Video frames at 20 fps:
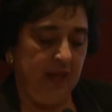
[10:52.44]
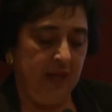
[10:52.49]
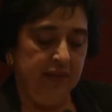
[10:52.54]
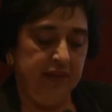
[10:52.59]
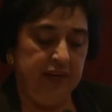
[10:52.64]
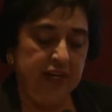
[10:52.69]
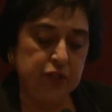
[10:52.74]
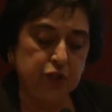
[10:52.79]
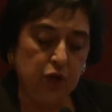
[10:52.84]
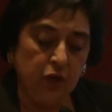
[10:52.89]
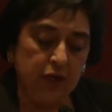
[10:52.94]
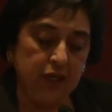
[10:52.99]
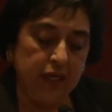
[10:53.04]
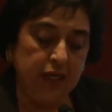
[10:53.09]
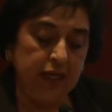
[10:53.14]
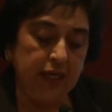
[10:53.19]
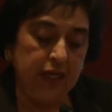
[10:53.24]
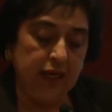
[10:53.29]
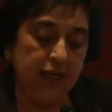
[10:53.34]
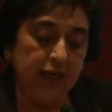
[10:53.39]
There is
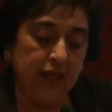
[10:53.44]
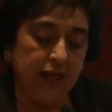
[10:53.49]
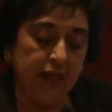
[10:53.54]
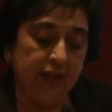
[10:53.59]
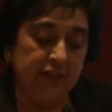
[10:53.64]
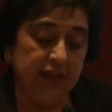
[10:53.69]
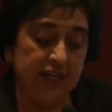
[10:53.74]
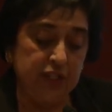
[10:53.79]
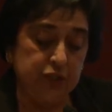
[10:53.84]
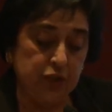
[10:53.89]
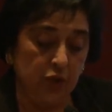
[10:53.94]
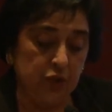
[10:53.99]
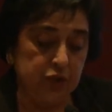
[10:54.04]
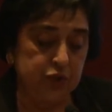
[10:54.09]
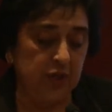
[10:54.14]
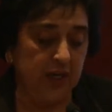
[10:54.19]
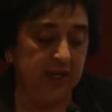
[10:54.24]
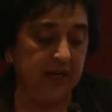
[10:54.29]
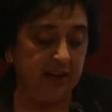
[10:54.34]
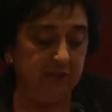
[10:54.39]

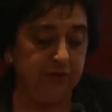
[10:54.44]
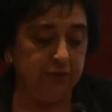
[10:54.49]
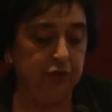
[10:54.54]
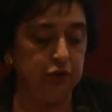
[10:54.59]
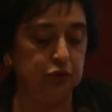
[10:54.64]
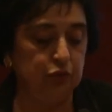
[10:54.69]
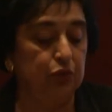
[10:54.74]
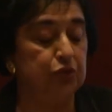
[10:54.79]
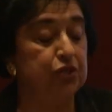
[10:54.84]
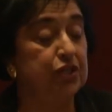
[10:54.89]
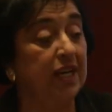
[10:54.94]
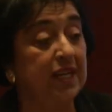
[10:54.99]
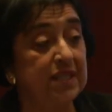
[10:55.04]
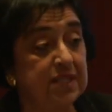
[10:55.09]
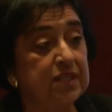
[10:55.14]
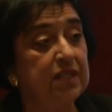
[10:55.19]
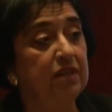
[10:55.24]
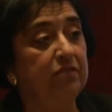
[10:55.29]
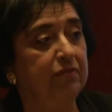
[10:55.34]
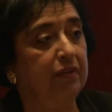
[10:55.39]
also an effort to
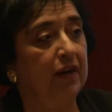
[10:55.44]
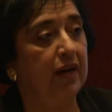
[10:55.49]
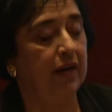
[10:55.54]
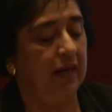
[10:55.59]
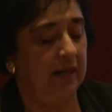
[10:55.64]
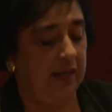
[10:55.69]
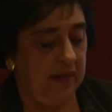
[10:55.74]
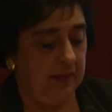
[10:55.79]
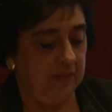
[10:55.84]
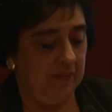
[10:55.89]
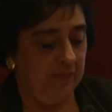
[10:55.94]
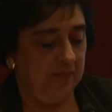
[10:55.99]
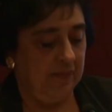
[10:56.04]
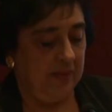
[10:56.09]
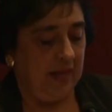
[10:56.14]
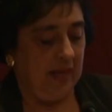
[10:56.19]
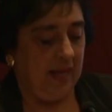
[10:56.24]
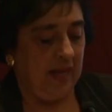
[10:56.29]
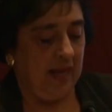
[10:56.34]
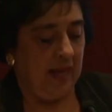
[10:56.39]
justify
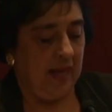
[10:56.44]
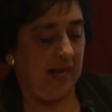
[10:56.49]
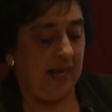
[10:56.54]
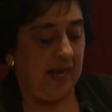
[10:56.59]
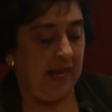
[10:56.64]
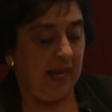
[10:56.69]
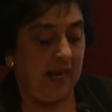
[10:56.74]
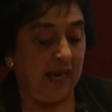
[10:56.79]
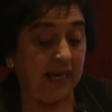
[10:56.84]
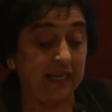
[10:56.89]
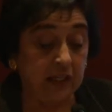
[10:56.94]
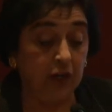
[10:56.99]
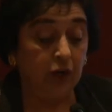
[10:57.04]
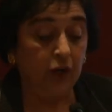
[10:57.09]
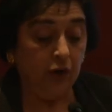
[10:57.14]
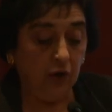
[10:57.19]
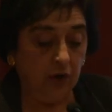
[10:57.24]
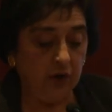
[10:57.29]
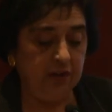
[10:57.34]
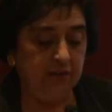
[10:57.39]
and
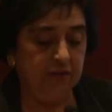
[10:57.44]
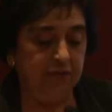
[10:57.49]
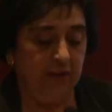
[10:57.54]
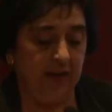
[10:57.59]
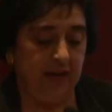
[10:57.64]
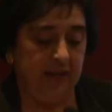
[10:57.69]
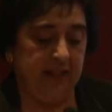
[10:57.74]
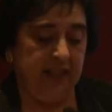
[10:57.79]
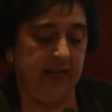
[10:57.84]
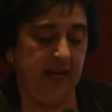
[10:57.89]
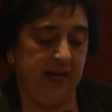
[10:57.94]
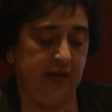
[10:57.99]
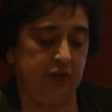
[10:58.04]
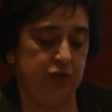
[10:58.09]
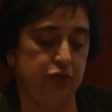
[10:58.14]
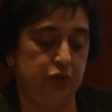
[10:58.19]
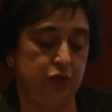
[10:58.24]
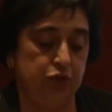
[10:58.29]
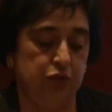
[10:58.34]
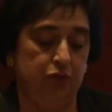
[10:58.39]
glorify the
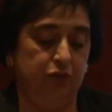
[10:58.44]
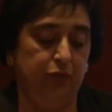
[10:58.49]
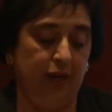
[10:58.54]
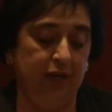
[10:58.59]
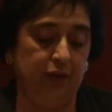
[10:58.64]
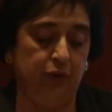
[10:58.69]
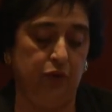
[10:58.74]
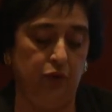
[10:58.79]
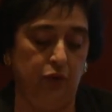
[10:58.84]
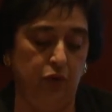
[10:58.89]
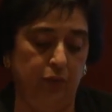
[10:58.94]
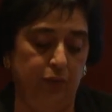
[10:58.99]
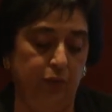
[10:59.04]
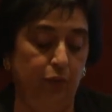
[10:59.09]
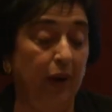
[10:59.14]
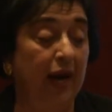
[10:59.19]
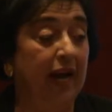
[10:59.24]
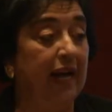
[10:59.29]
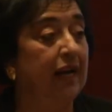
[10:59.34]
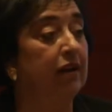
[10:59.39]
actions of one group
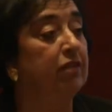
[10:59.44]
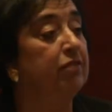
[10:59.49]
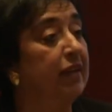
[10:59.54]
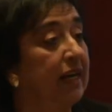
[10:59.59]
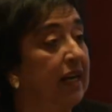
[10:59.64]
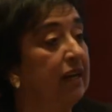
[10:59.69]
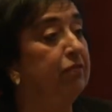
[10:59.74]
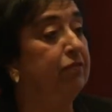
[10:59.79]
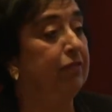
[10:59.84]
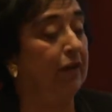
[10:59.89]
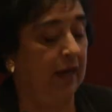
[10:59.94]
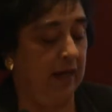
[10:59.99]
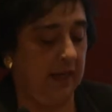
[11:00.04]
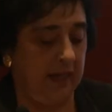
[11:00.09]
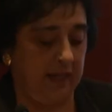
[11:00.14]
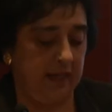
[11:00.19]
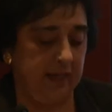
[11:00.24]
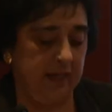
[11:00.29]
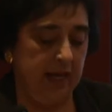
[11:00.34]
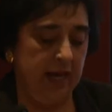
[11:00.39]
while
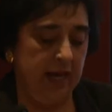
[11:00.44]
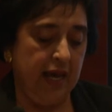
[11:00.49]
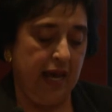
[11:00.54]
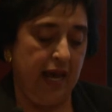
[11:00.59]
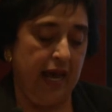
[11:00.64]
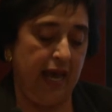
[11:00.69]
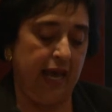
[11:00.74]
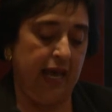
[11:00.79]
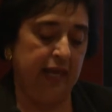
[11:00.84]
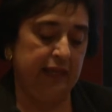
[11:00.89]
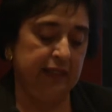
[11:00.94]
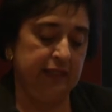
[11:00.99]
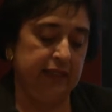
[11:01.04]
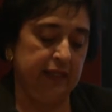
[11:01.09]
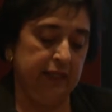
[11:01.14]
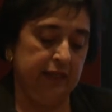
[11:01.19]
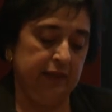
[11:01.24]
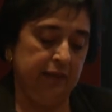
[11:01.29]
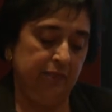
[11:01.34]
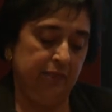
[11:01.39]
vilifying and
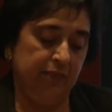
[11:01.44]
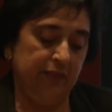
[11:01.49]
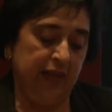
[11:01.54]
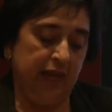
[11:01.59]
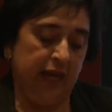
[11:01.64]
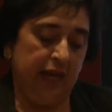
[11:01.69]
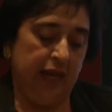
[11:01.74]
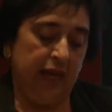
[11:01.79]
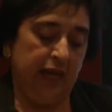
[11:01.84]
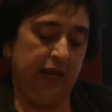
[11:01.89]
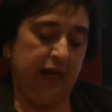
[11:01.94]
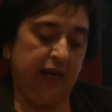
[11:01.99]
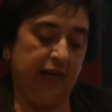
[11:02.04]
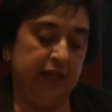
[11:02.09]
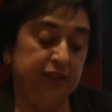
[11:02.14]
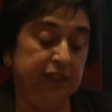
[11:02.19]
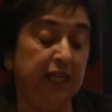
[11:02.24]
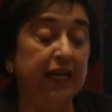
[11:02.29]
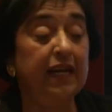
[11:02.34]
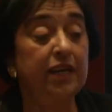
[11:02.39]

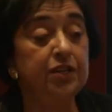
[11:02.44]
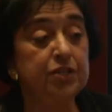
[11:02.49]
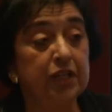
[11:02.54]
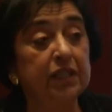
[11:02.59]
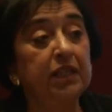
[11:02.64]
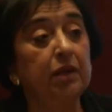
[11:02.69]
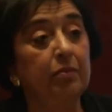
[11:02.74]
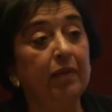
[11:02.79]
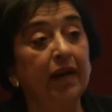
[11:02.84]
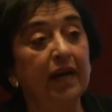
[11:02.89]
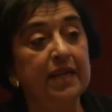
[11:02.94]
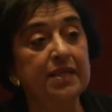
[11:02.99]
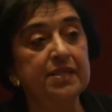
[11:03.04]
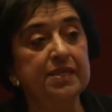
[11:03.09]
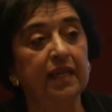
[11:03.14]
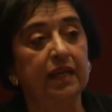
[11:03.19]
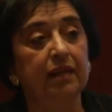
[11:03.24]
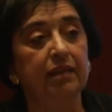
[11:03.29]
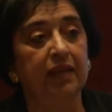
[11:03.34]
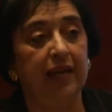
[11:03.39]

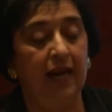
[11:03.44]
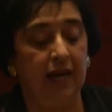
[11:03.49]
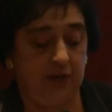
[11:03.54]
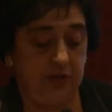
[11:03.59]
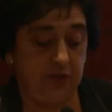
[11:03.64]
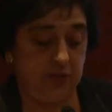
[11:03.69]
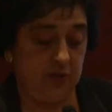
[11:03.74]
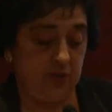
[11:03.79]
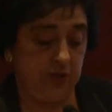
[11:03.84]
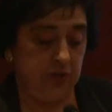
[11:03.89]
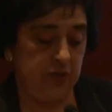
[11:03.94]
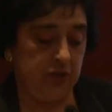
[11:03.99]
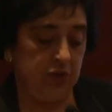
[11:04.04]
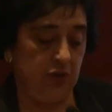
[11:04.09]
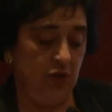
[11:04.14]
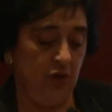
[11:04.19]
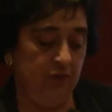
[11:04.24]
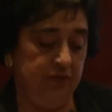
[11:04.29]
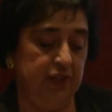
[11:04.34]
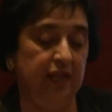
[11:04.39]
delegitimizing the actions
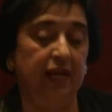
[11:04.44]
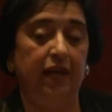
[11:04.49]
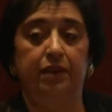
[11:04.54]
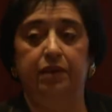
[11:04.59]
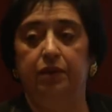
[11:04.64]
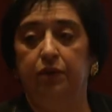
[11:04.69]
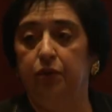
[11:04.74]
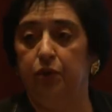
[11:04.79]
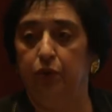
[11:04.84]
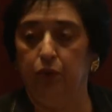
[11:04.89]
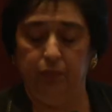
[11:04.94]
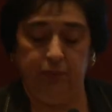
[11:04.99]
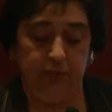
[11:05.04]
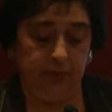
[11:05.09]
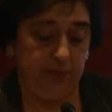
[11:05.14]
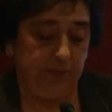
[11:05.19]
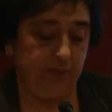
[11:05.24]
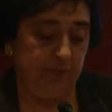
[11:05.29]
of the other group.